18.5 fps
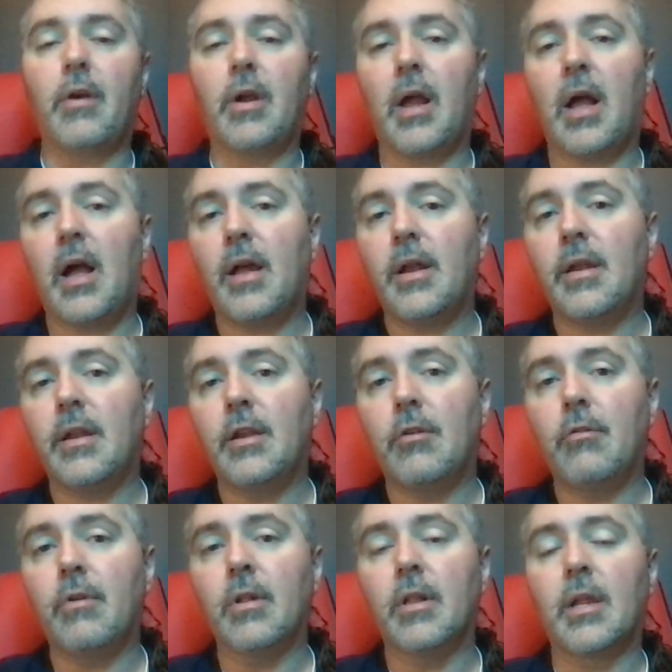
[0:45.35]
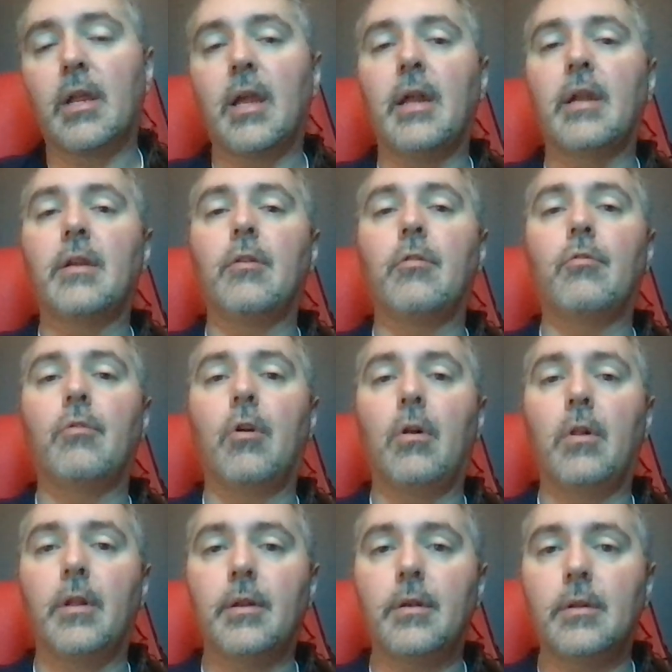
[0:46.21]
hot and you really can't
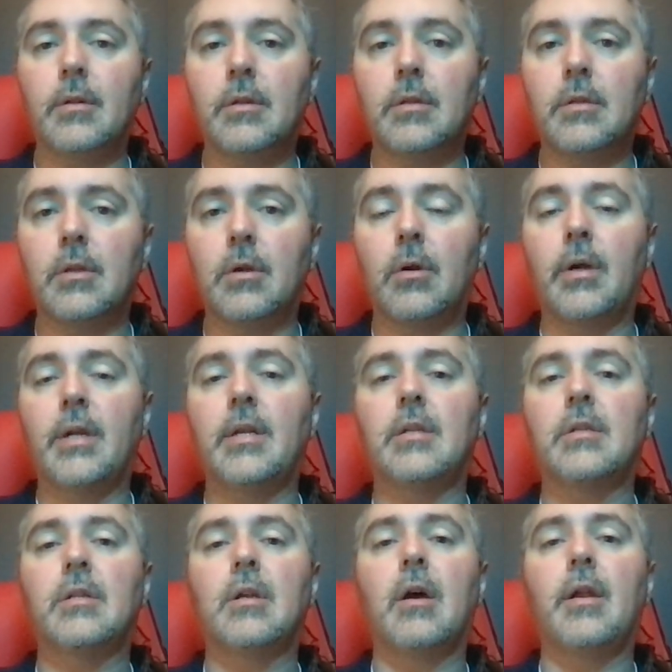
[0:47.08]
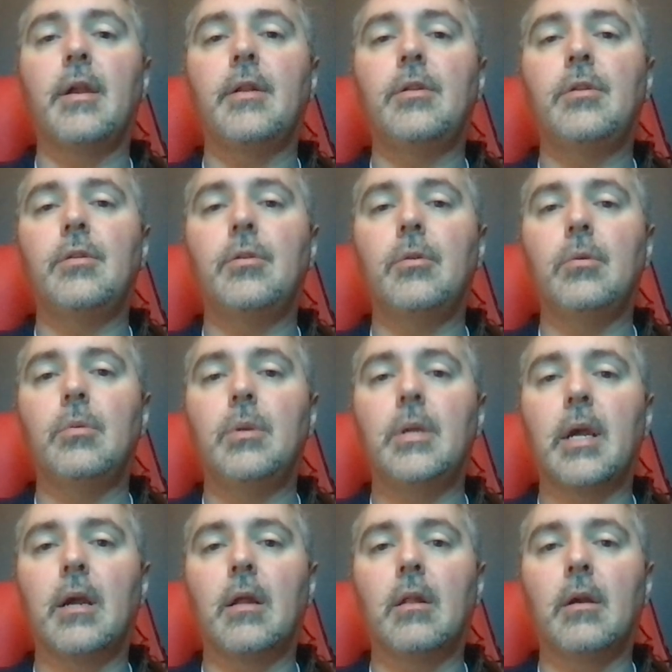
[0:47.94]
control it. So I decided to
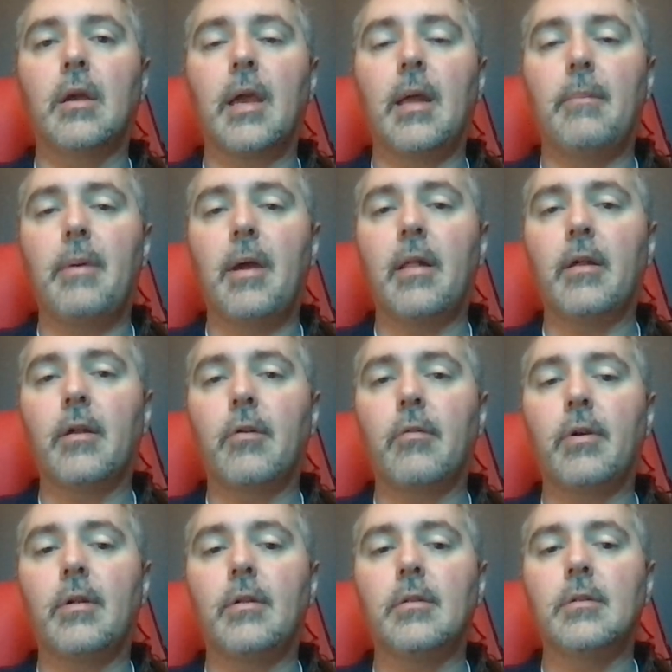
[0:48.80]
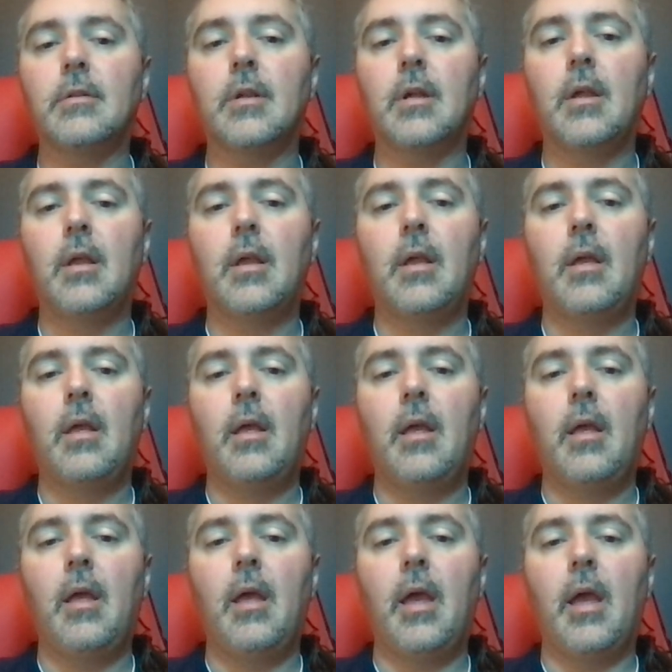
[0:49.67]
take a look at pellet grills
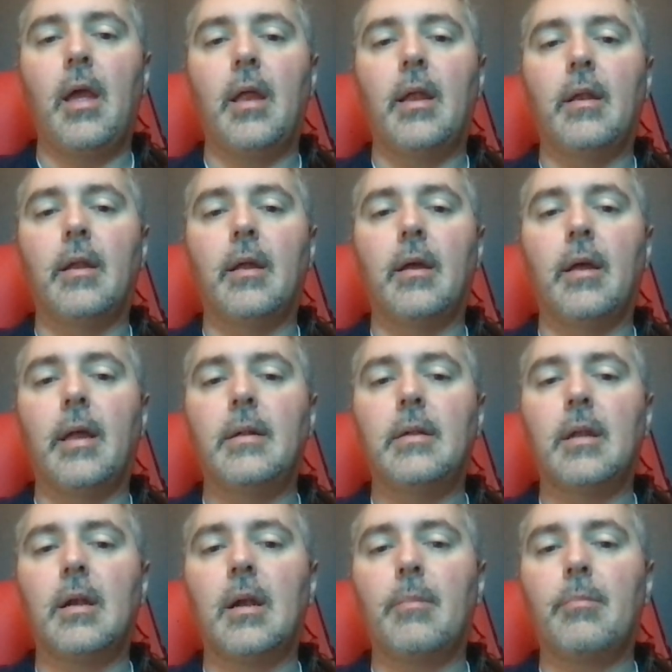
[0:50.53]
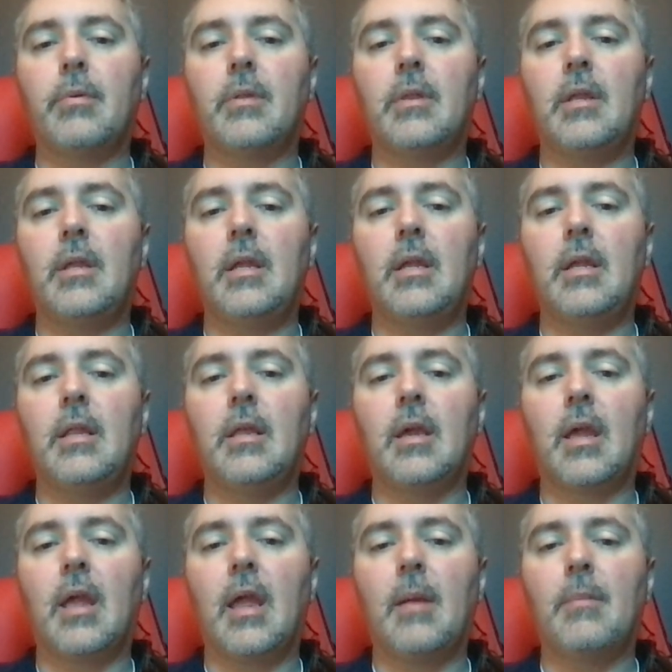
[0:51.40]
and ended up with the
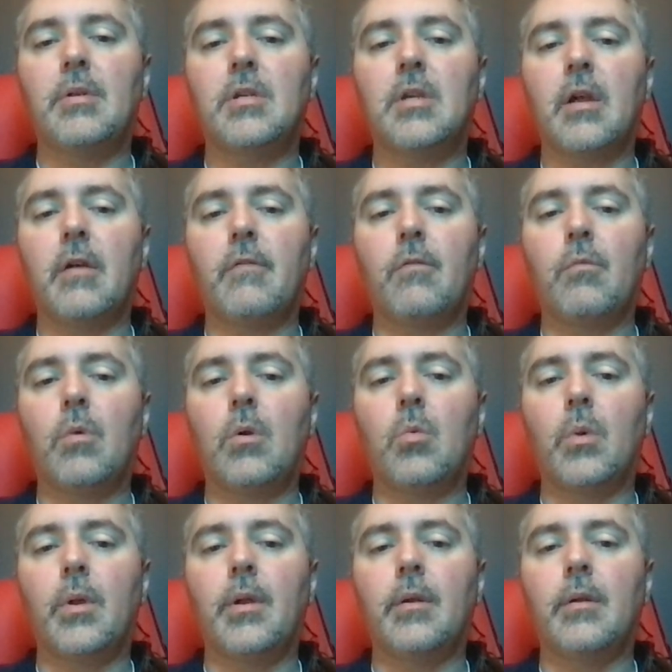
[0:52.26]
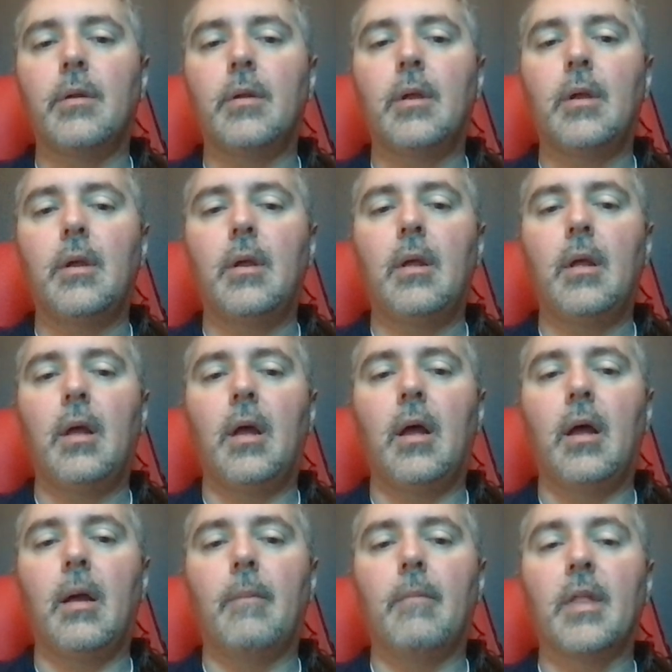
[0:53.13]
Camp Chef Woodwind.
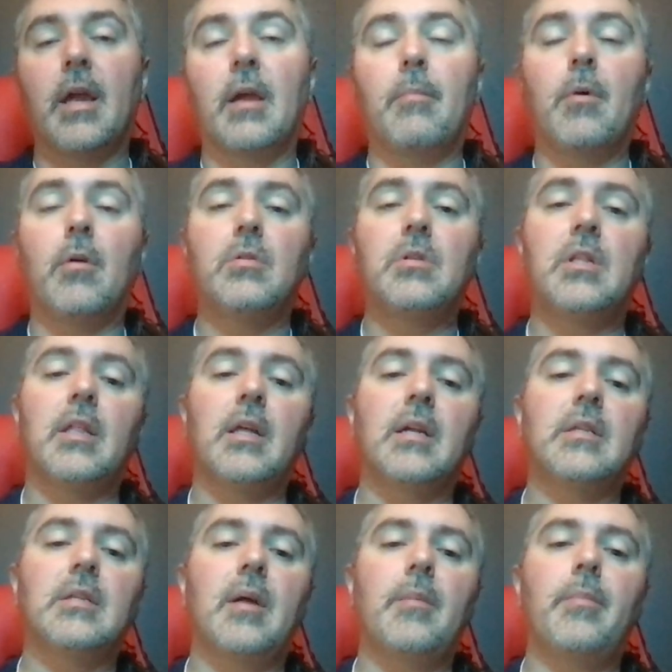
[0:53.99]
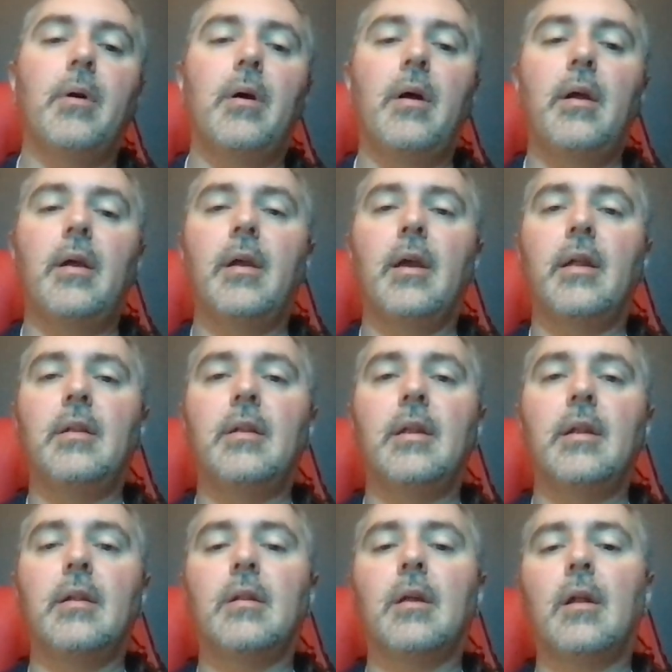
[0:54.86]
Like most things I buy, I
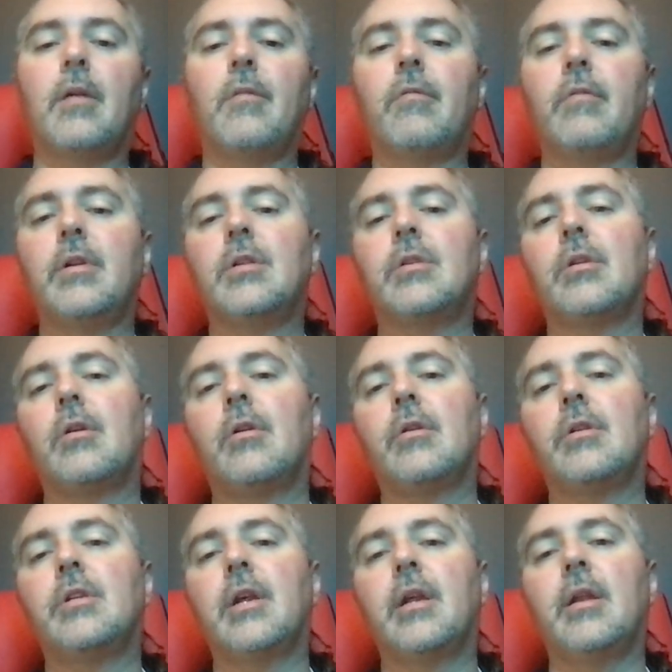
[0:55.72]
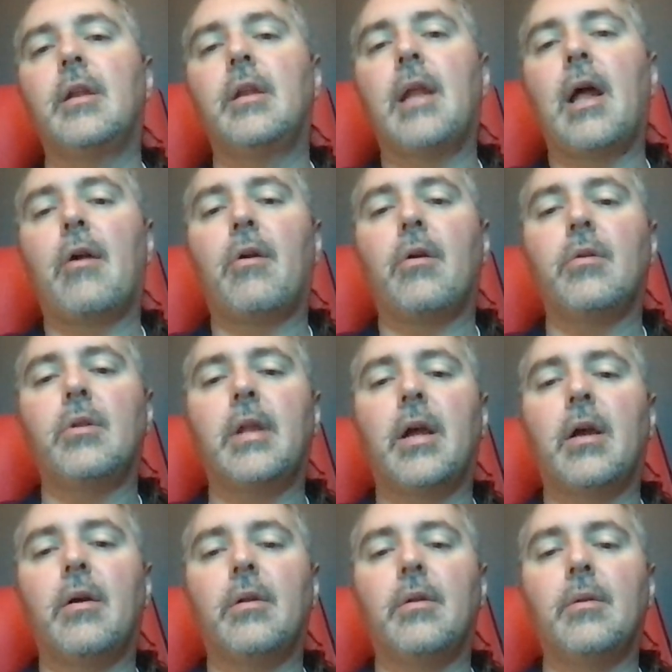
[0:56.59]
did a ton of research and narrowed
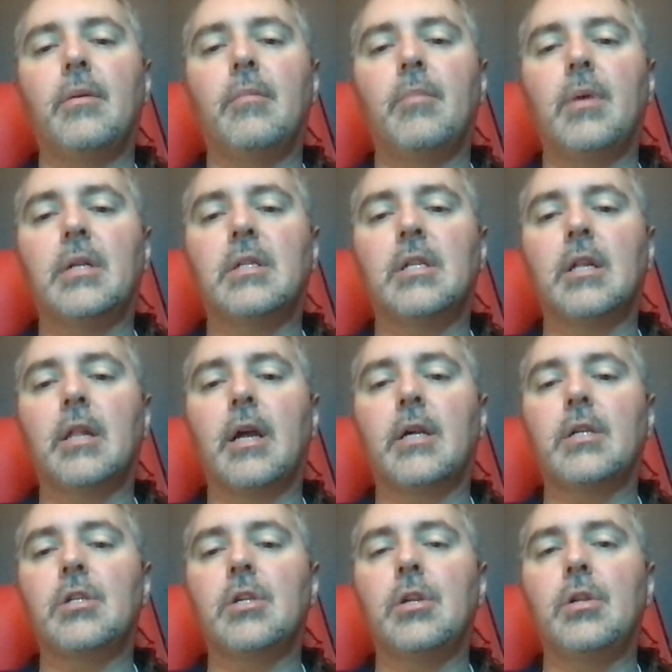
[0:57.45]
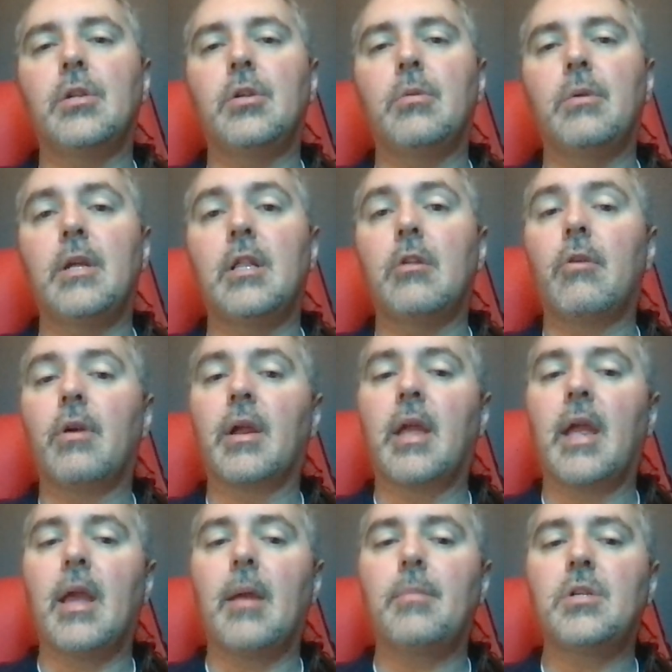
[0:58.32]
down my selection to either a
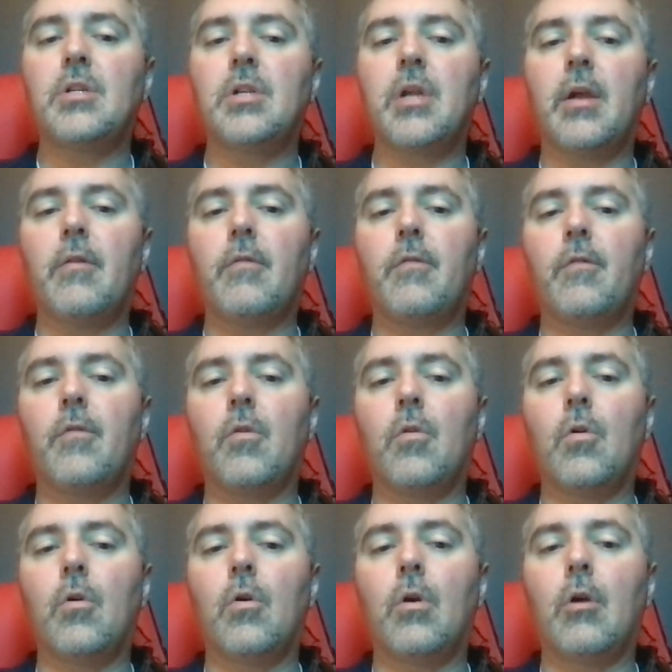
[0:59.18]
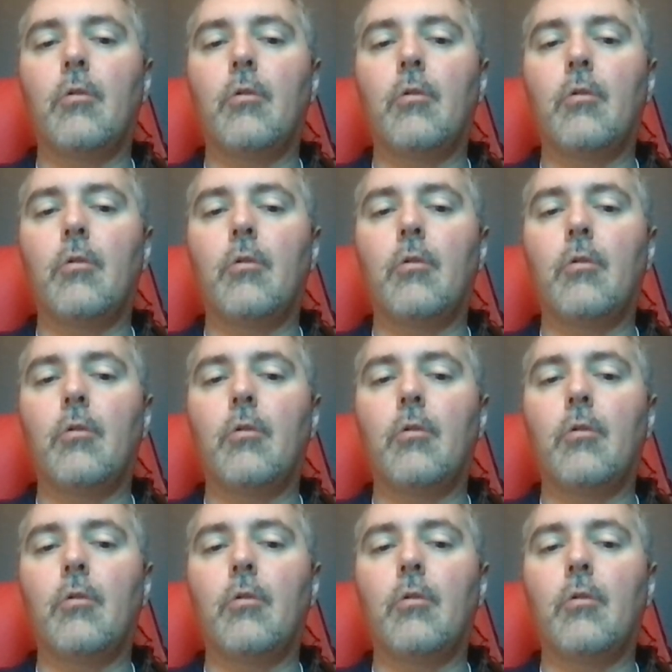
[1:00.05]
Camp Chef or a